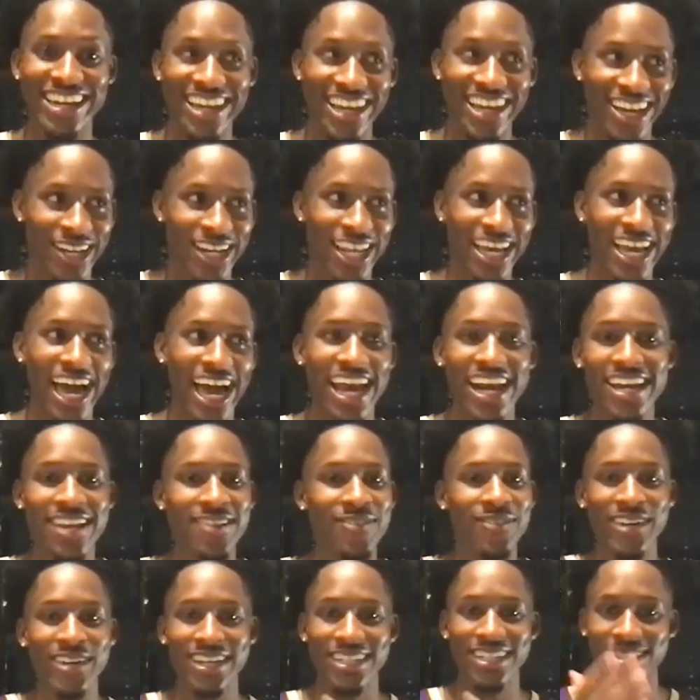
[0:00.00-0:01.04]
now. Like, I
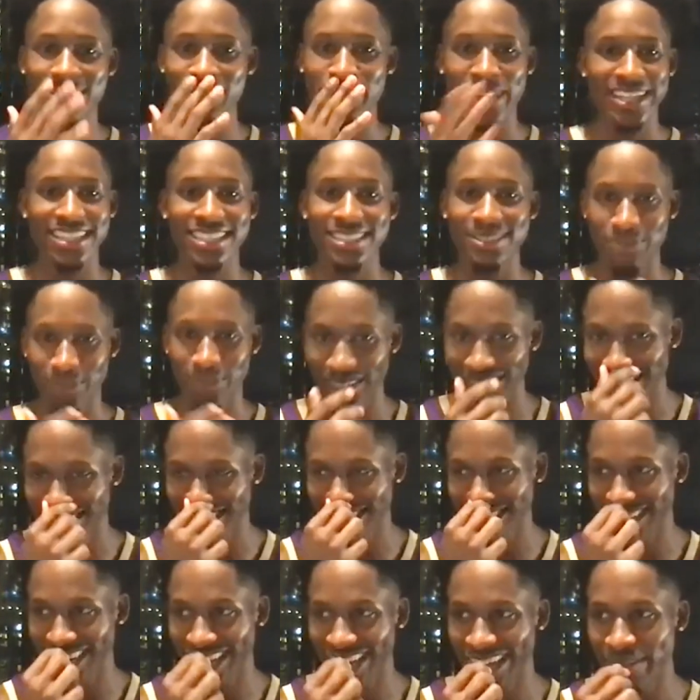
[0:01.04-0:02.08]
didn't even expect this
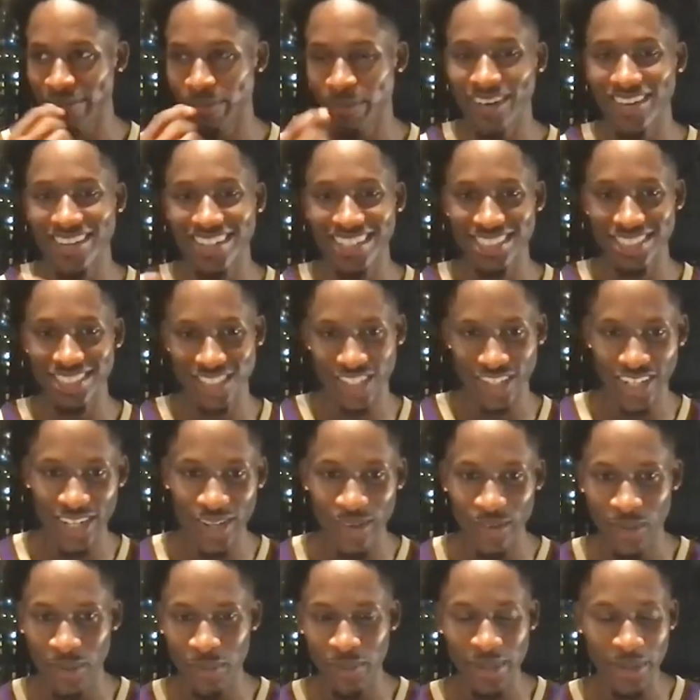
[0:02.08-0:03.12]
person to like be on this
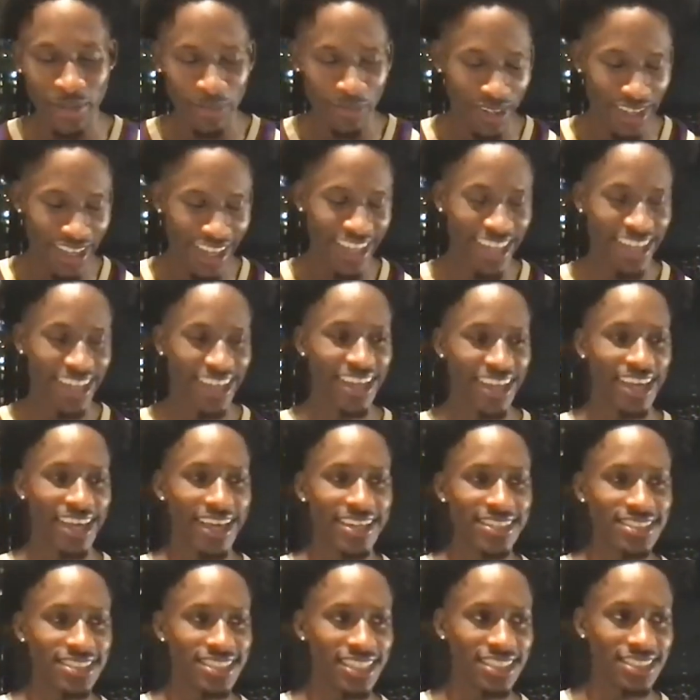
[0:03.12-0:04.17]
journey with me, but
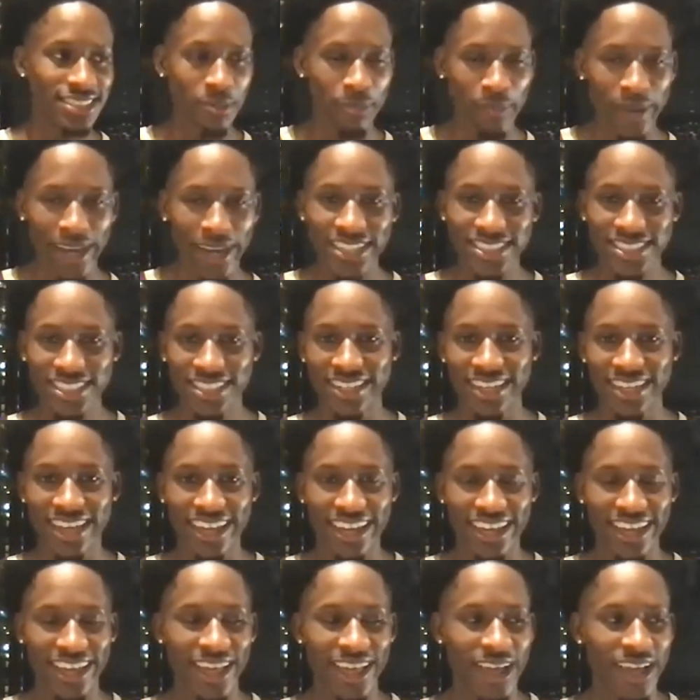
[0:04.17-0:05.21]
it's amazing
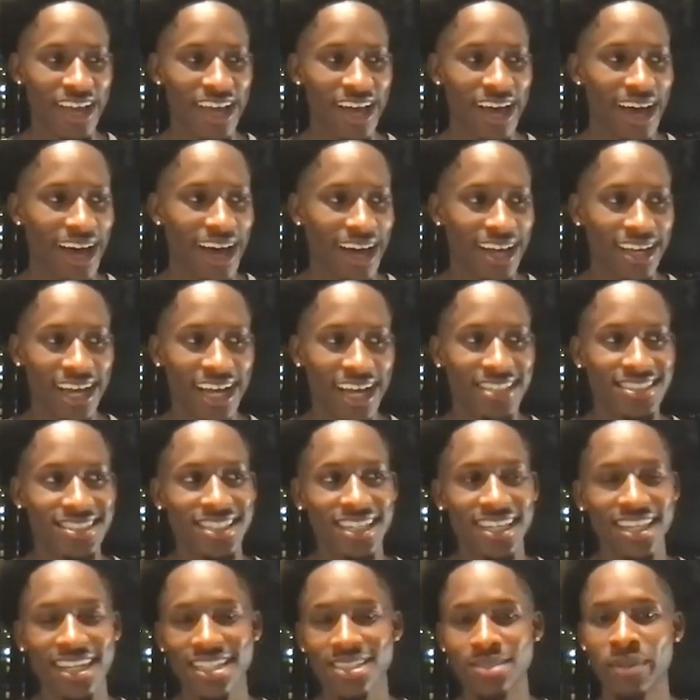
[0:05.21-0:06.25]
that I
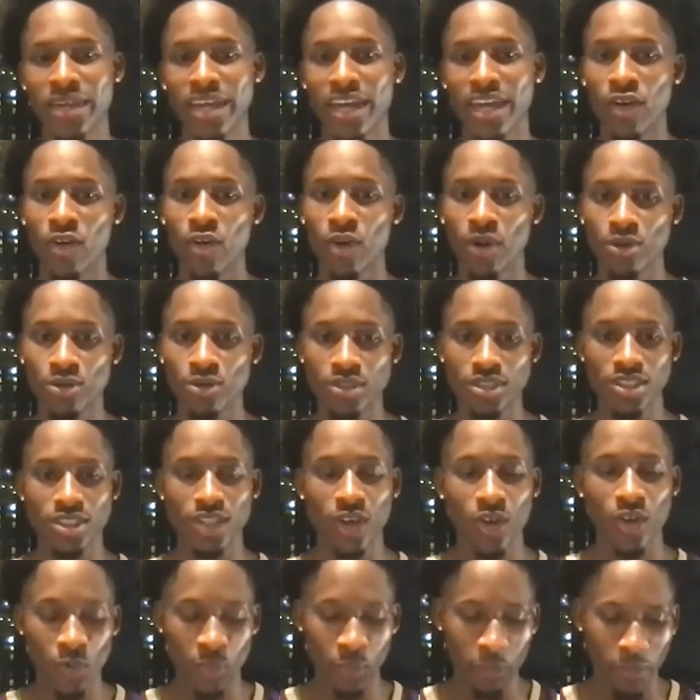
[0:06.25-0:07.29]
seen this man grow
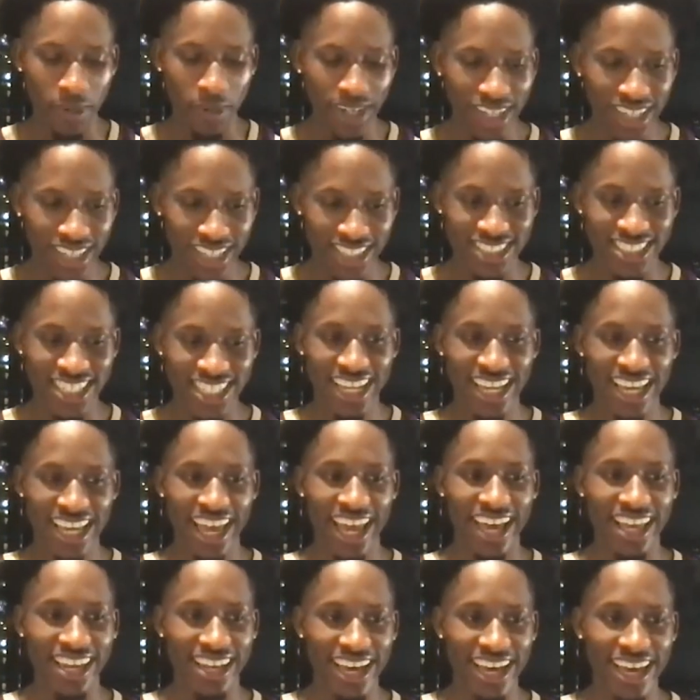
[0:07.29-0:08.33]
so much.
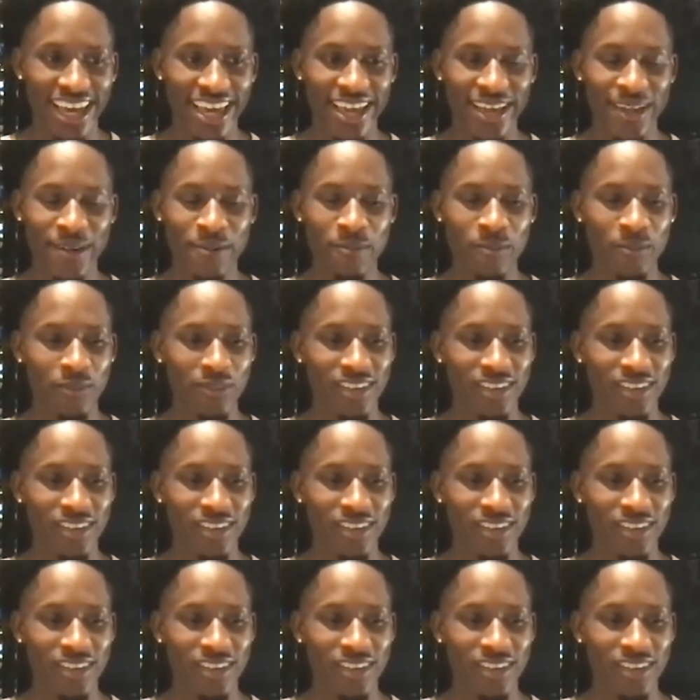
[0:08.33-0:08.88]
And like,